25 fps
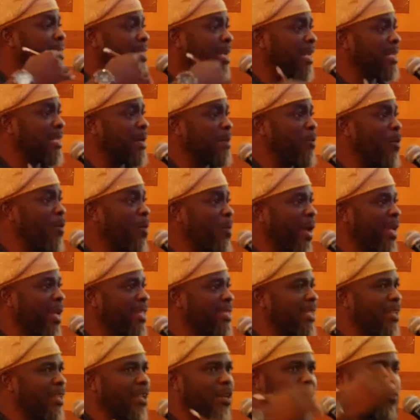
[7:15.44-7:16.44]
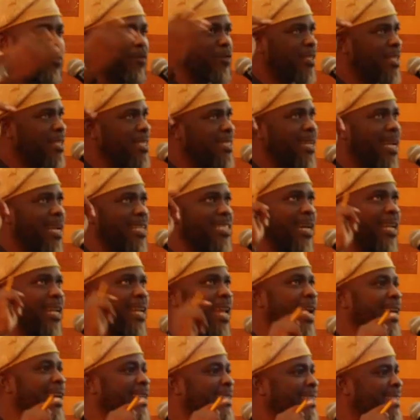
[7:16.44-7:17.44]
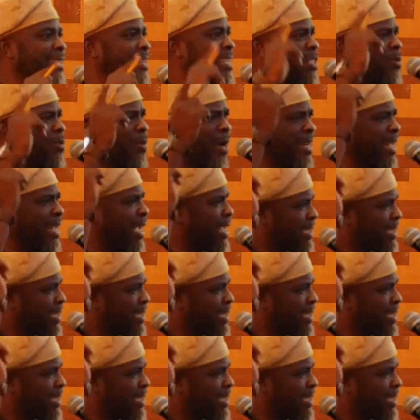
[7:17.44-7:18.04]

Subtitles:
at the moment, a lot of sisters are like, the reason why they are